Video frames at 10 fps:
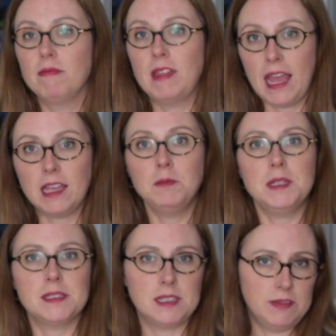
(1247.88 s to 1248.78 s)
that can
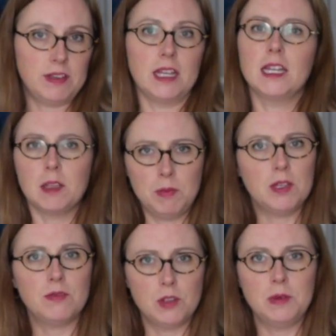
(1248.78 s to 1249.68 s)
be significant. It can
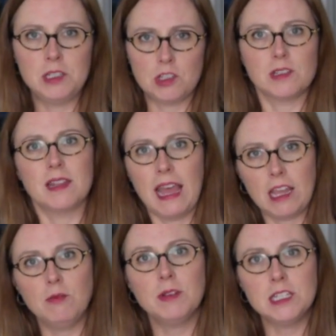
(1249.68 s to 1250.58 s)
be a few inches, and
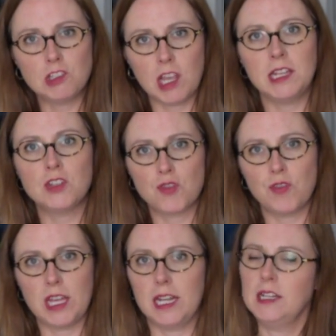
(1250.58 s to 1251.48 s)
that can really change
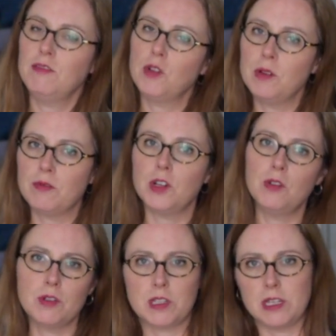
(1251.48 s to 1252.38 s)
fit. And if you're going for an
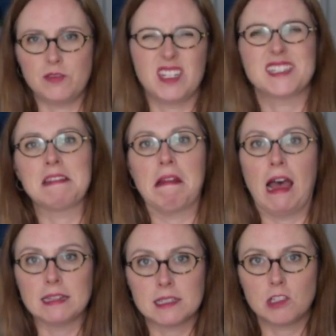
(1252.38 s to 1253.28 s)
oversized fit, it's
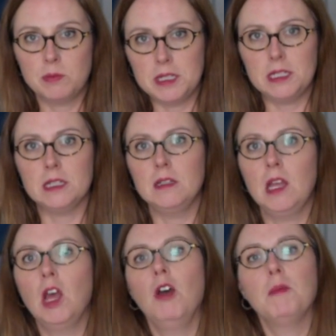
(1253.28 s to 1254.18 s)
not such a big deal.
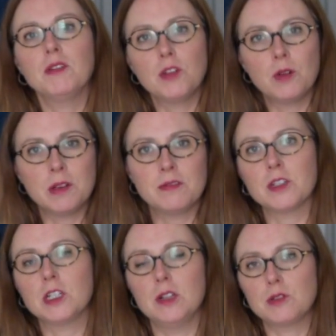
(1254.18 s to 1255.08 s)
But if you're going for
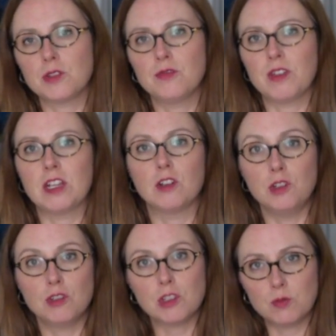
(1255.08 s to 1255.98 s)
a closer fit, or
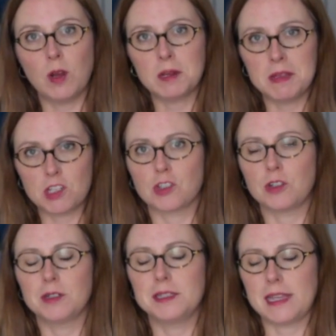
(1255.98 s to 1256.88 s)
you just want to make
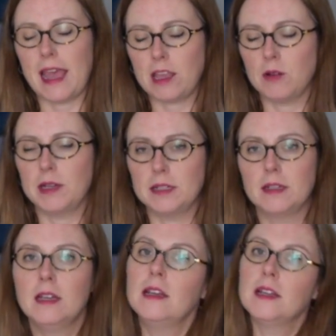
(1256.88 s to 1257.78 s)
sure it's accurate
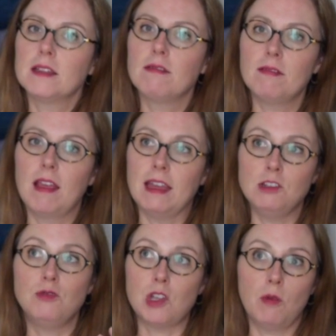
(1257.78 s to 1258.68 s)
and
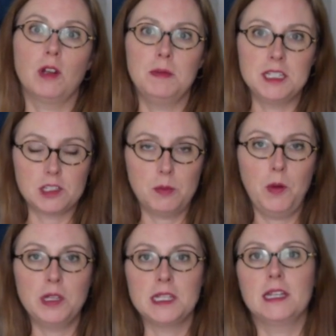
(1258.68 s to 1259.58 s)
you don't want to be
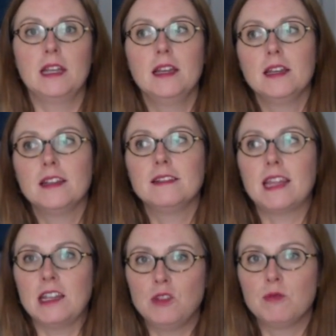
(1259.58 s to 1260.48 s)
disappointed,
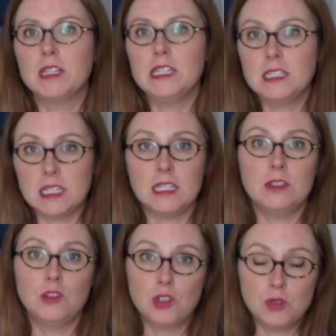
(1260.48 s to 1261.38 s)
then you really
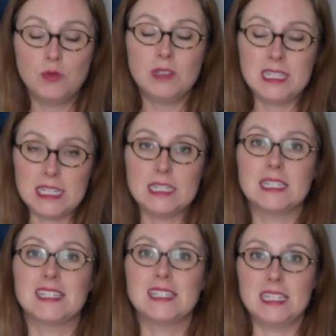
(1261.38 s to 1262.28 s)
do need
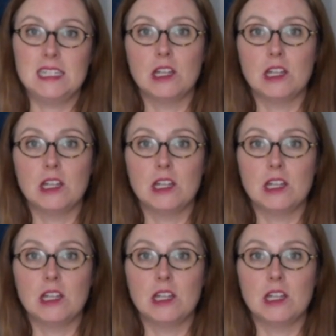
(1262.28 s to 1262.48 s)
to see